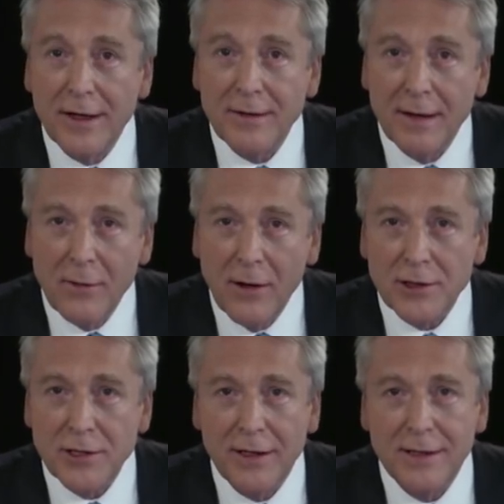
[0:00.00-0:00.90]
and
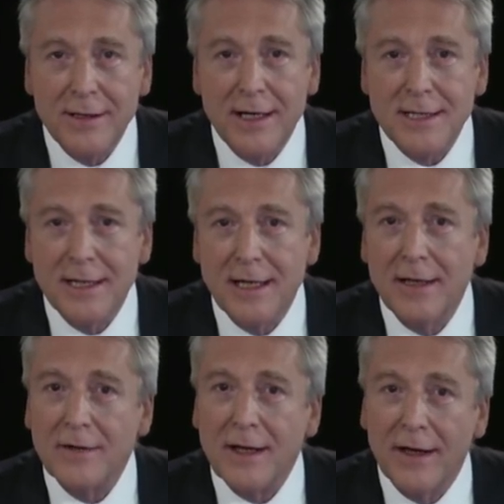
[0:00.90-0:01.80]
Mark showed it nicely in
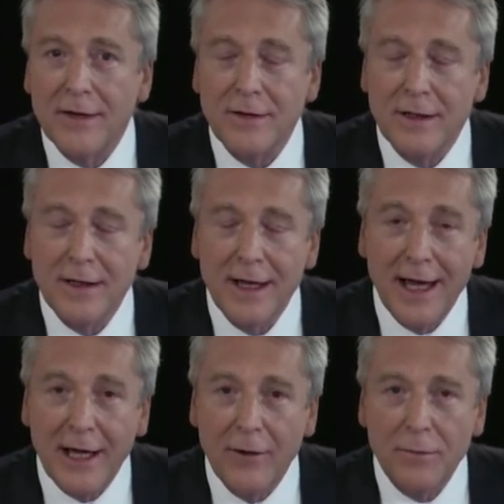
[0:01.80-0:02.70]
his case, that
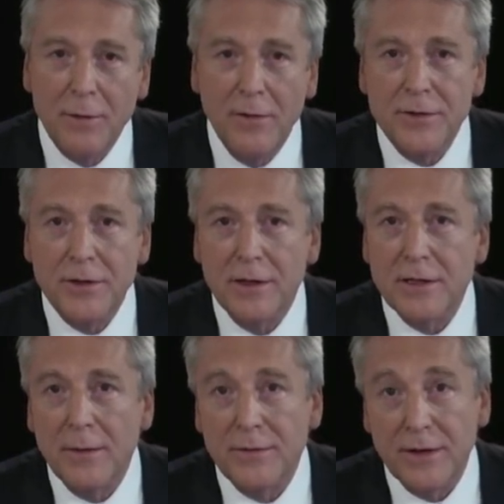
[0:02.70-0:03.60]
echo is pivotal in
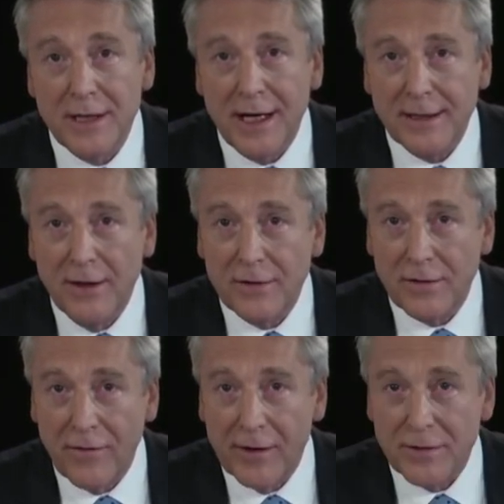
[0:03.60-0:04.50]
terms of the
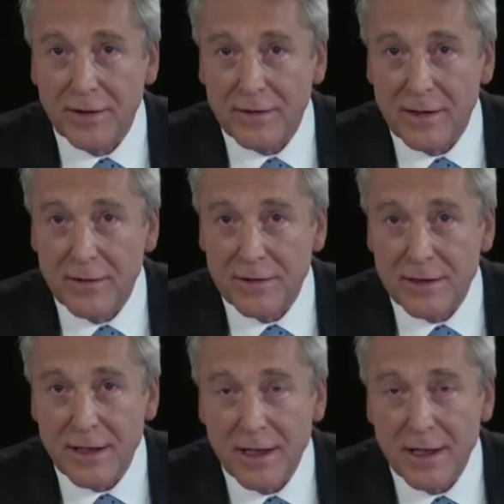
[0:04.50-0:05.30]
diagnosis of aortic stenosis.